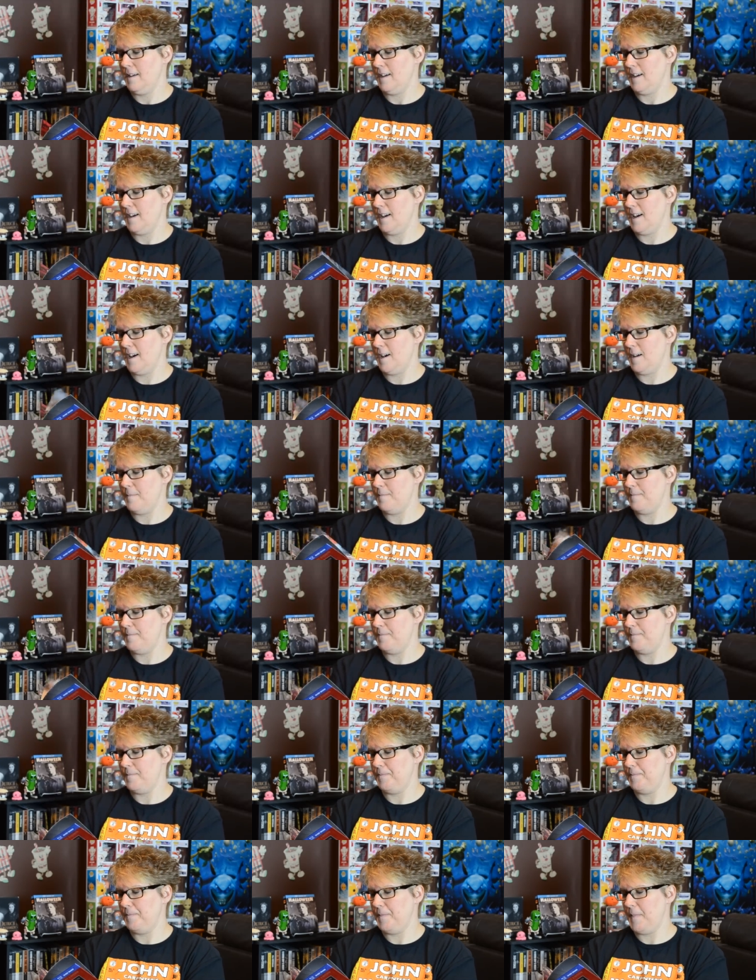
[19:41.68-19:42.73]

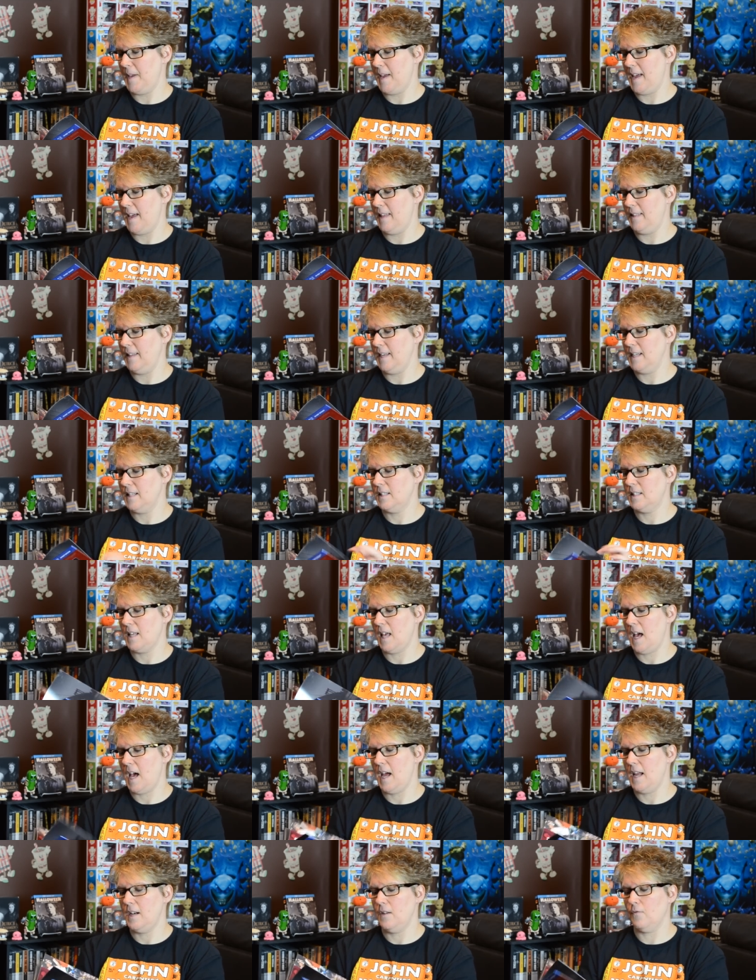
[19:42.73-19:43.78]
And the
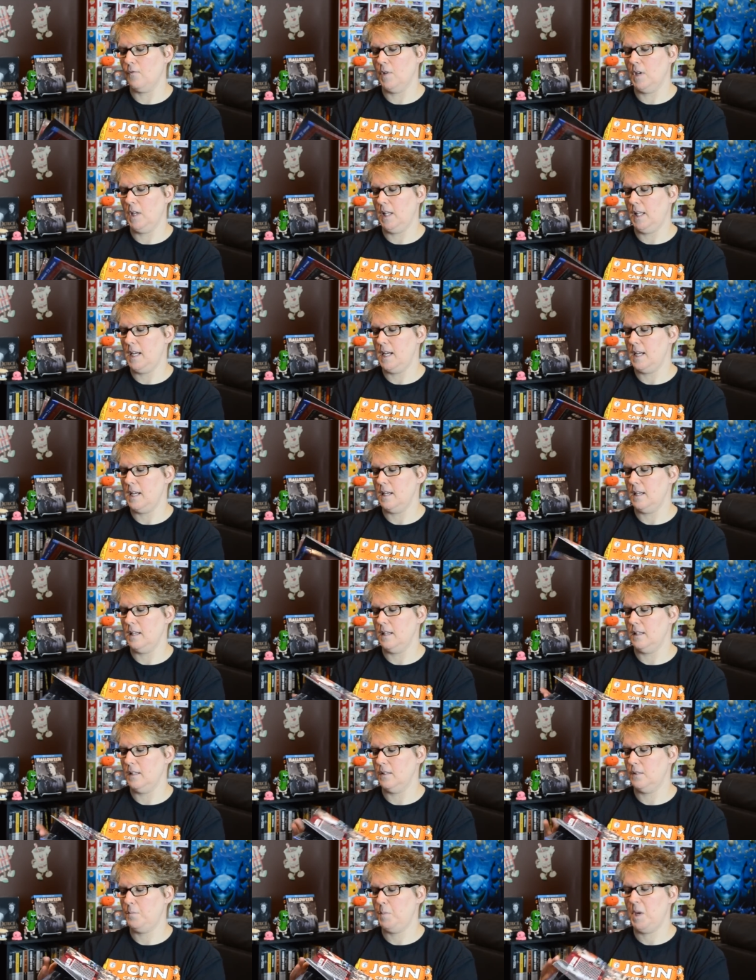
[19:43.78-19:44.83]
inside really
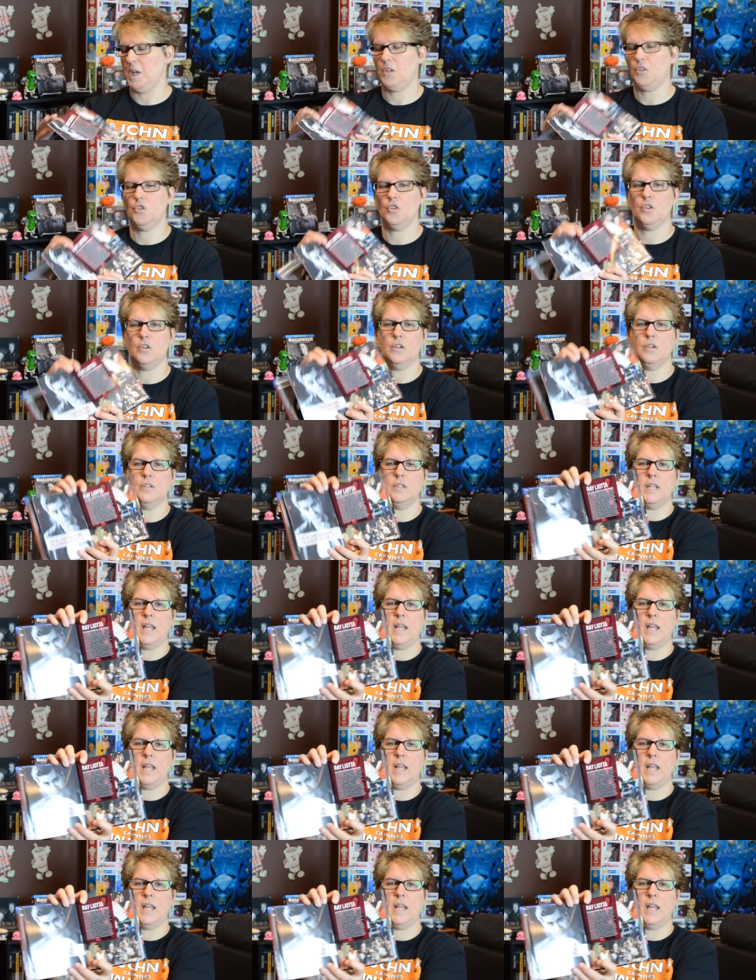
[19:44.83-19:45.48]
is pictures